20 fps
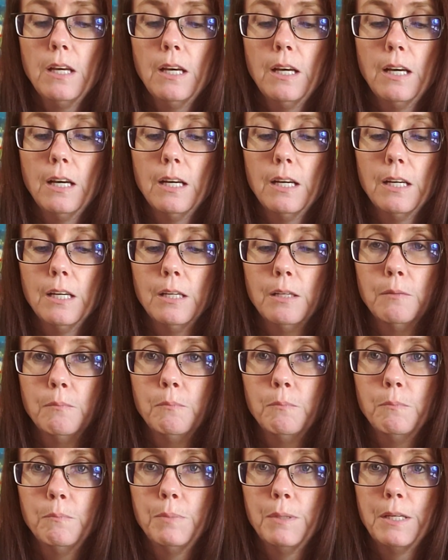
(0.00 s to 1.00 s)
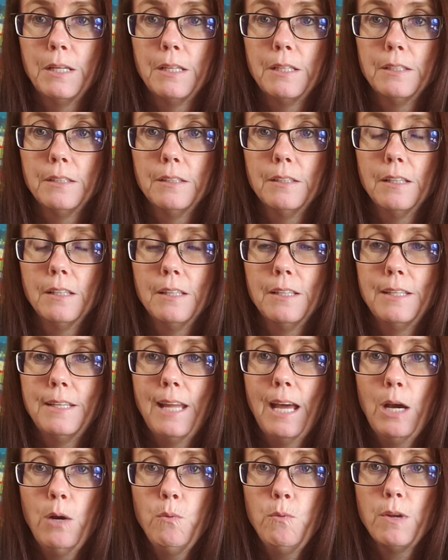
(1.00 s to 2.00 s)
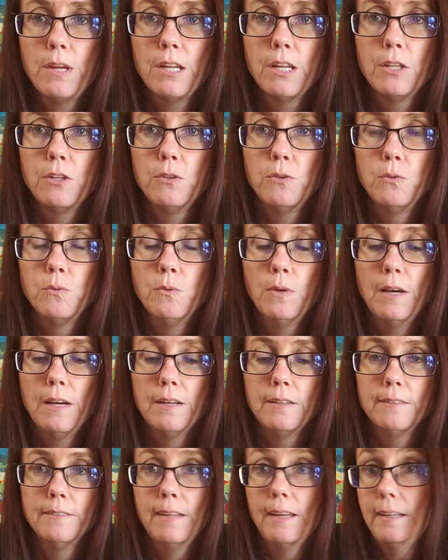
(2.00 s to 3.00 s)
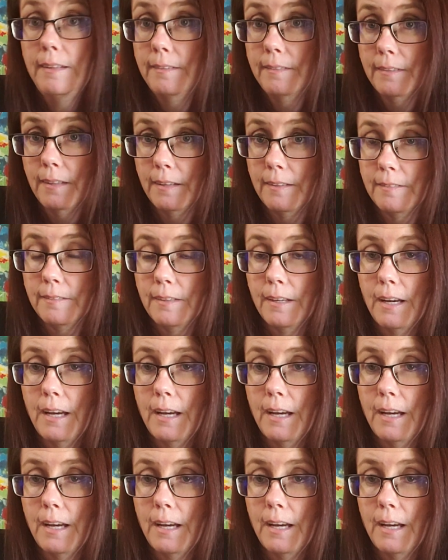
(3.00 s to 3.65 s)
But now we're gonna do a taste test.